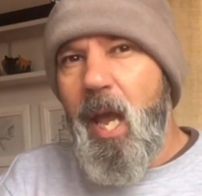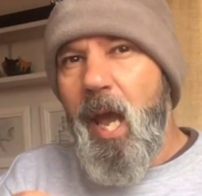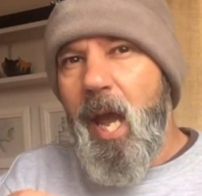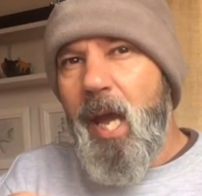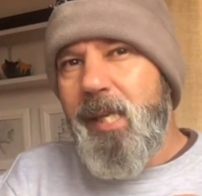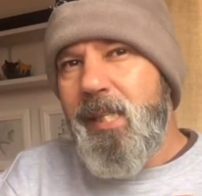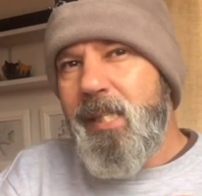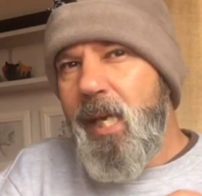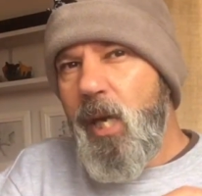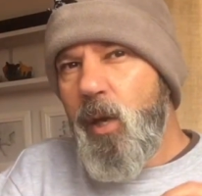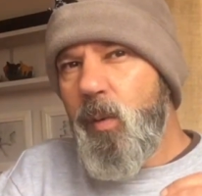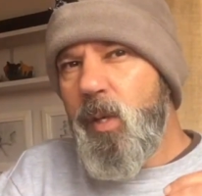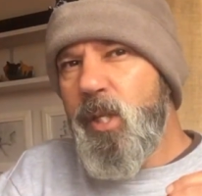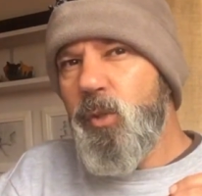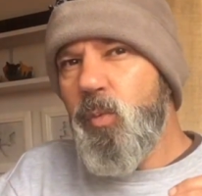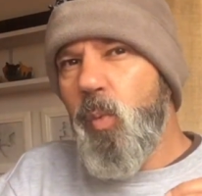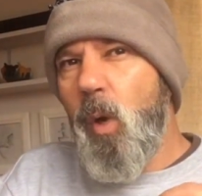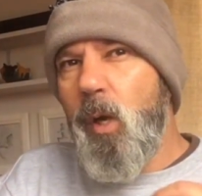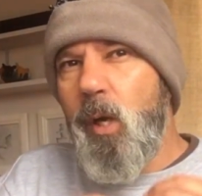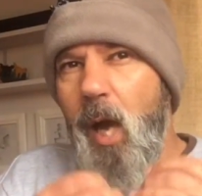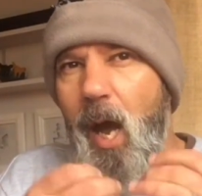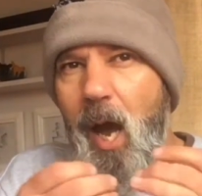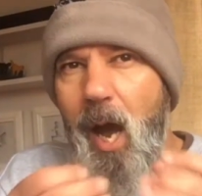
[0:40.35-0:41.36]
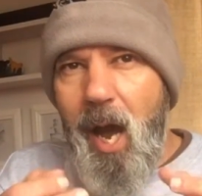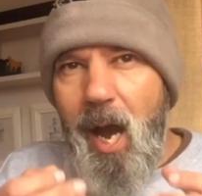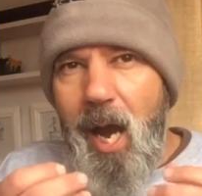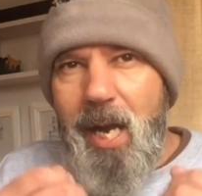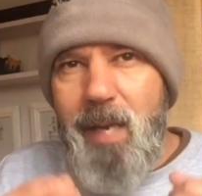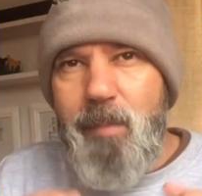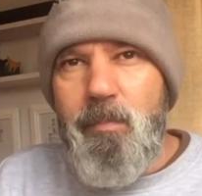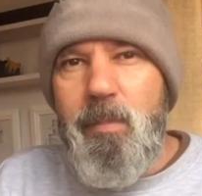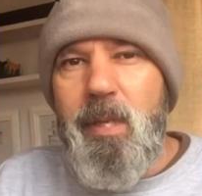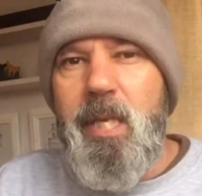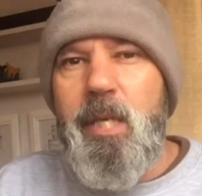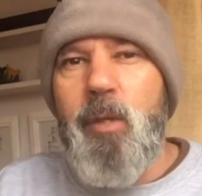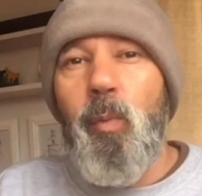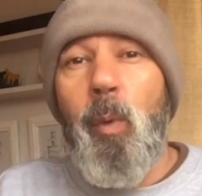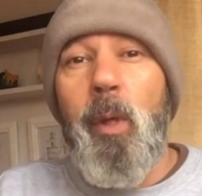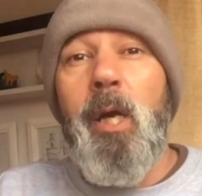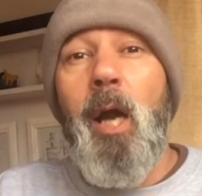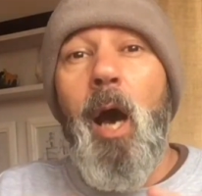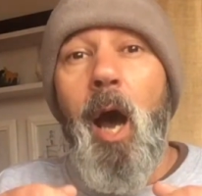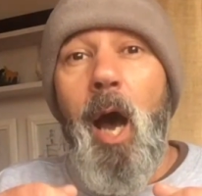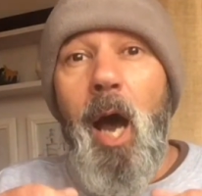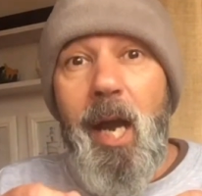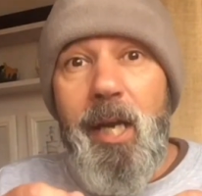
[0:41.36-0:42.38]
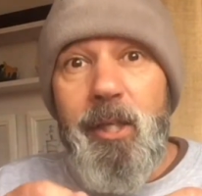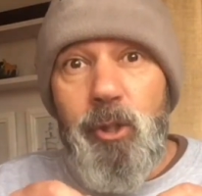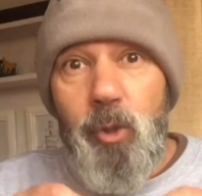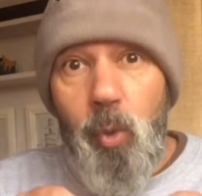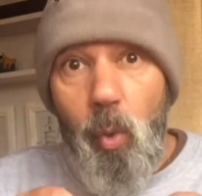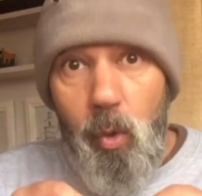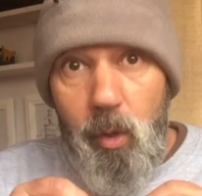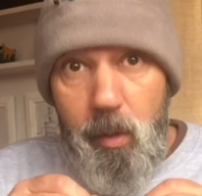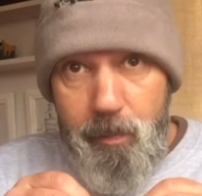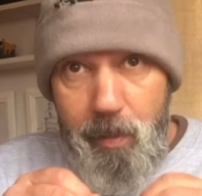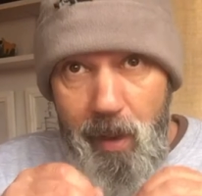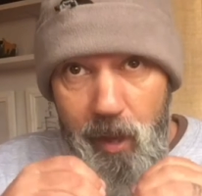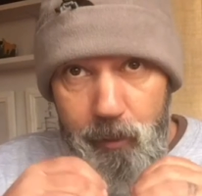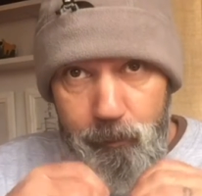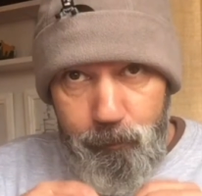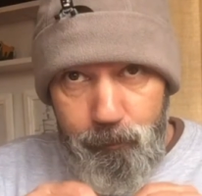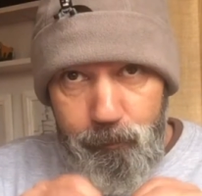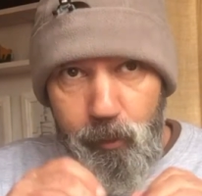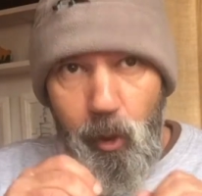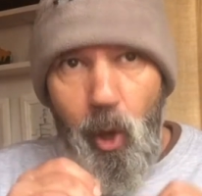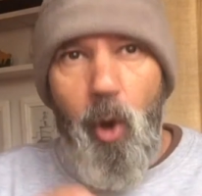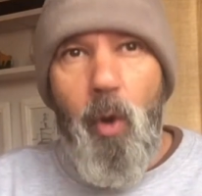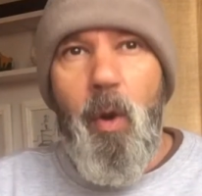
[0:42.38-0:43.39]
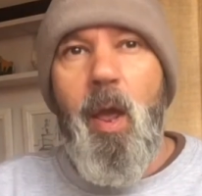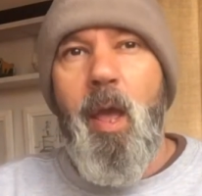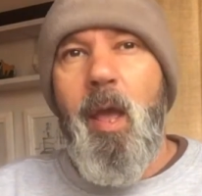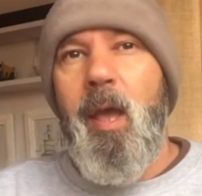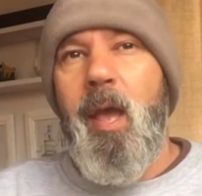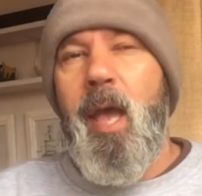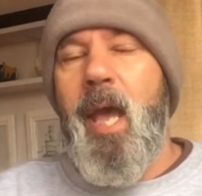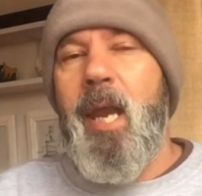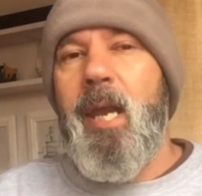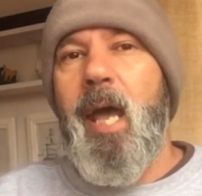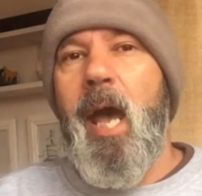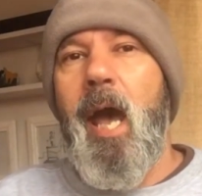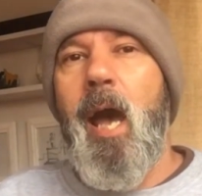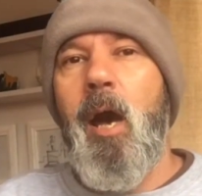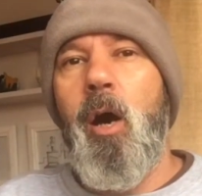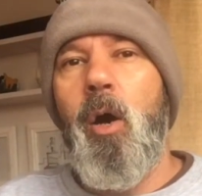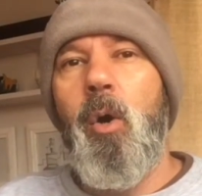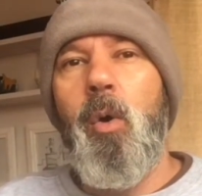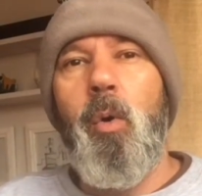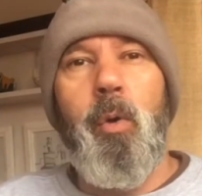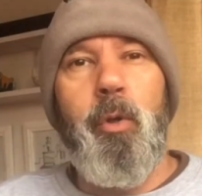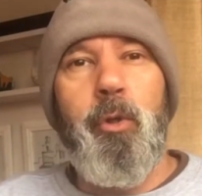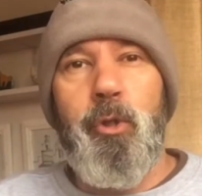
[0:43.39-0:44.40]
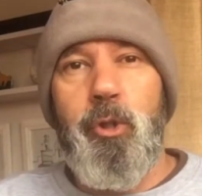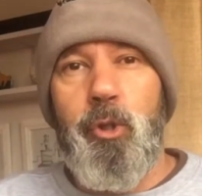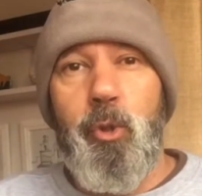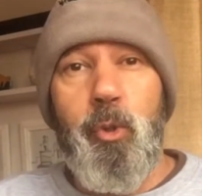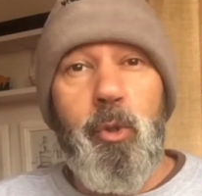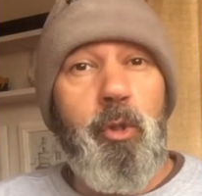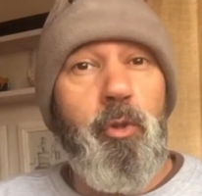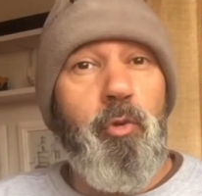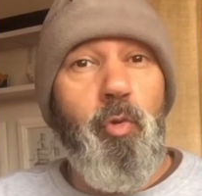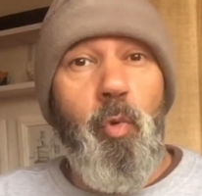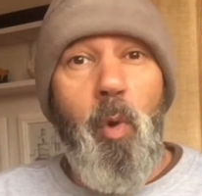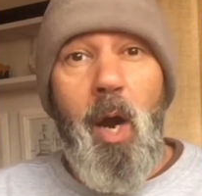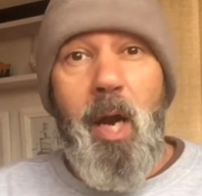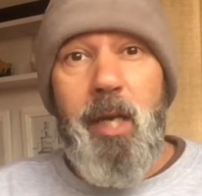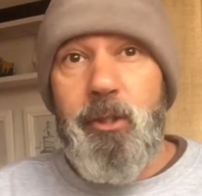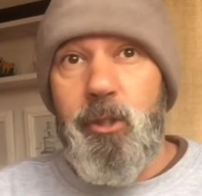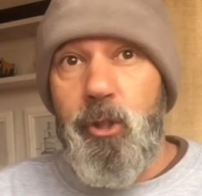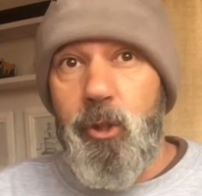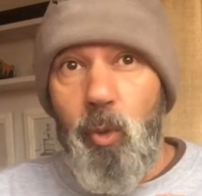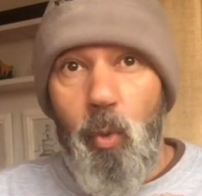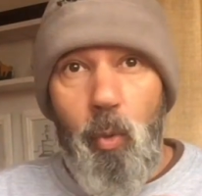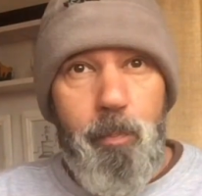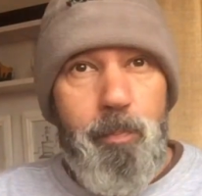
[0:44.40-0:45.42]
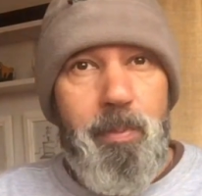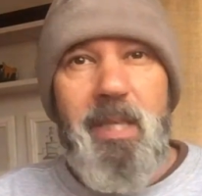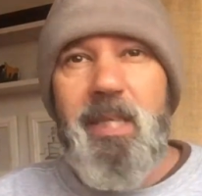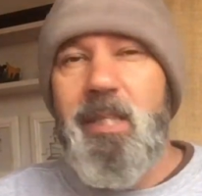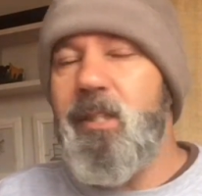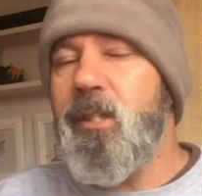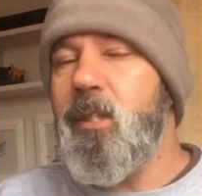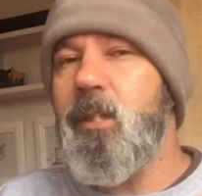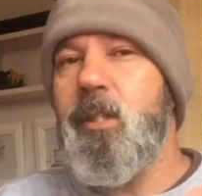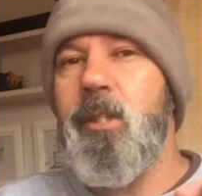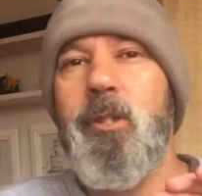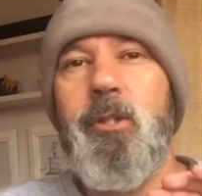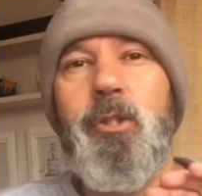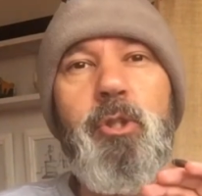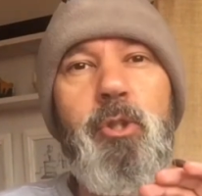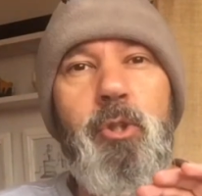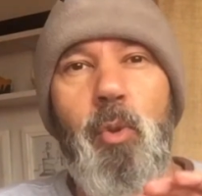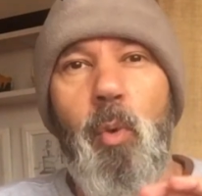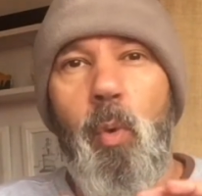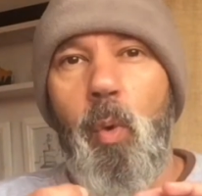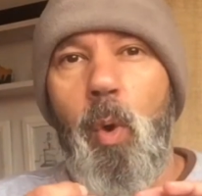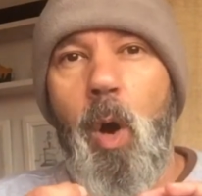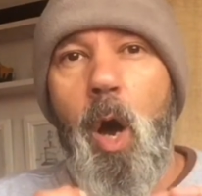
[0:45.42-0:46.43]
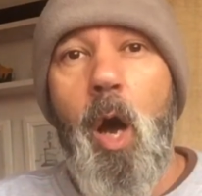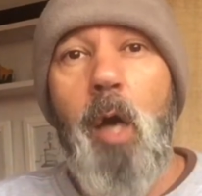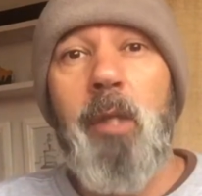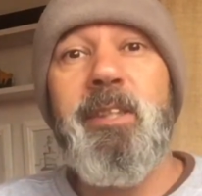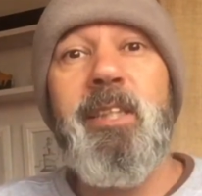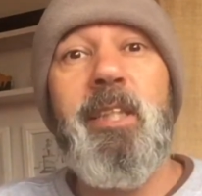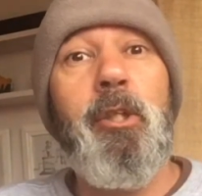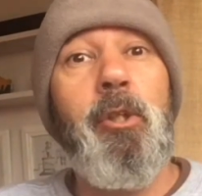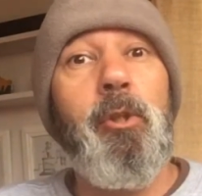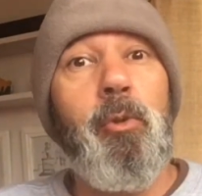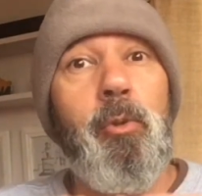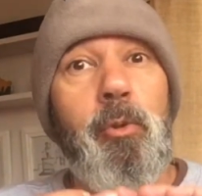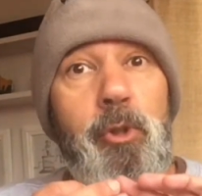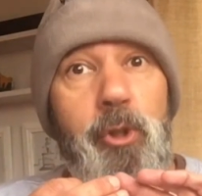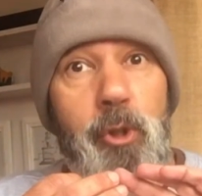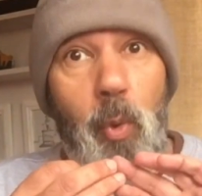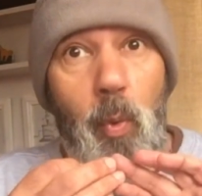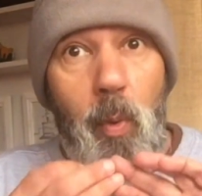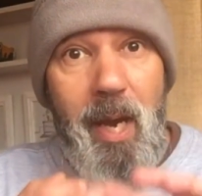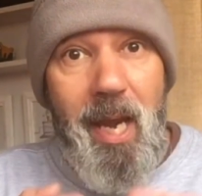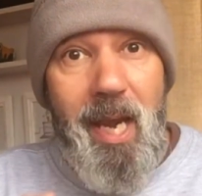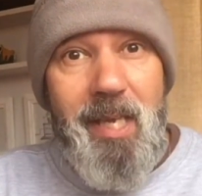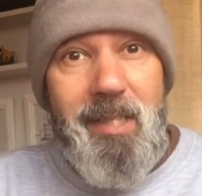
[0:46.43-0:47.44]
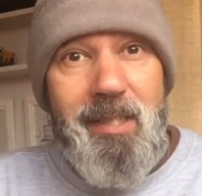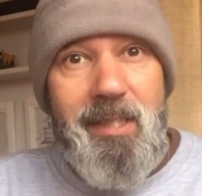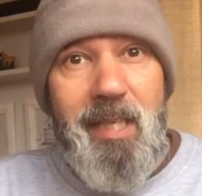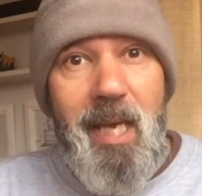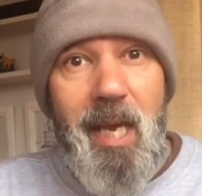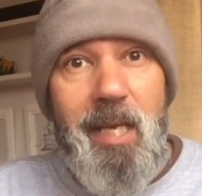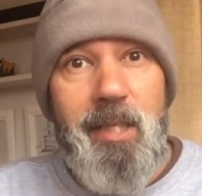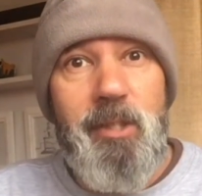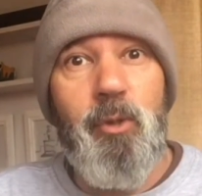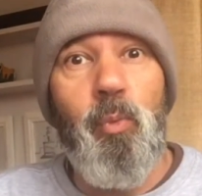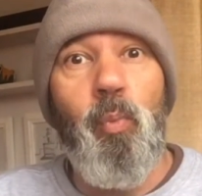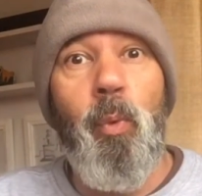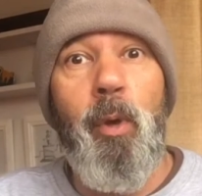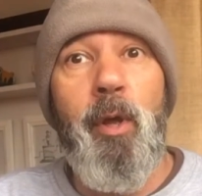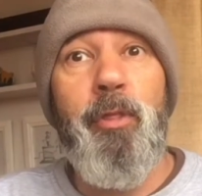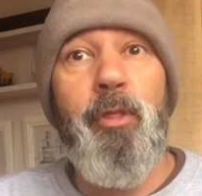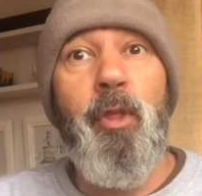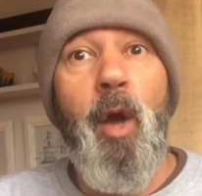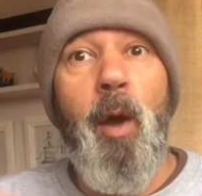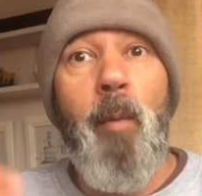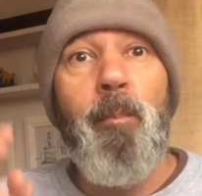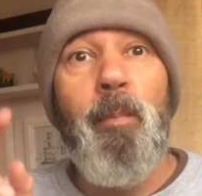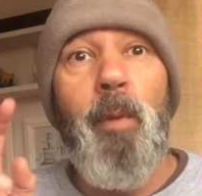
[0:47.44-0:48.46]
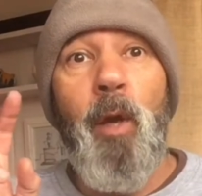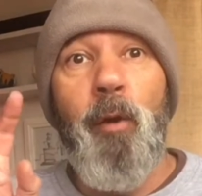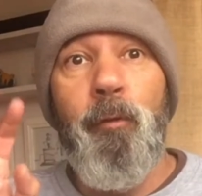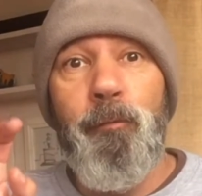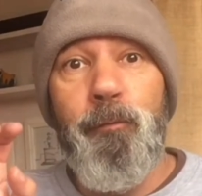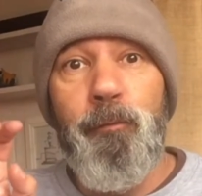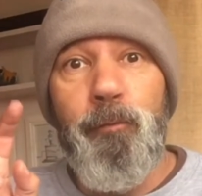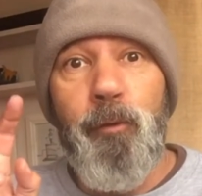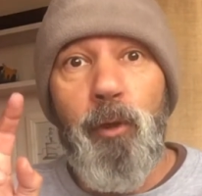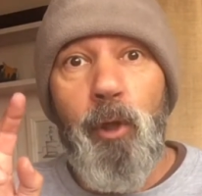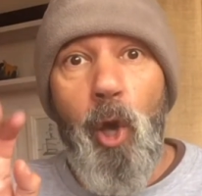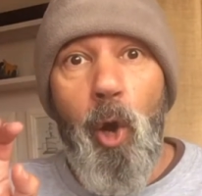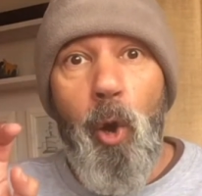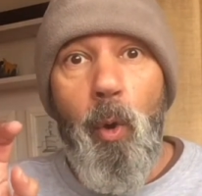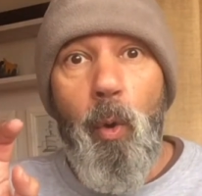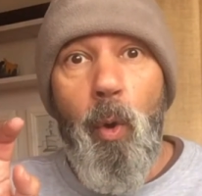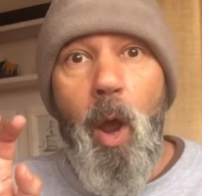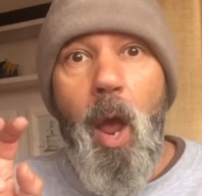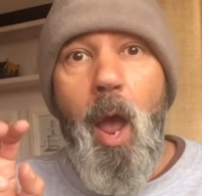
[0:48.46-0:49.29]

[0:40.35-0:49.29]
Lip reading: And here is what I mean when I talk about flow and how you can write your pieces, your articles, your essays with flow.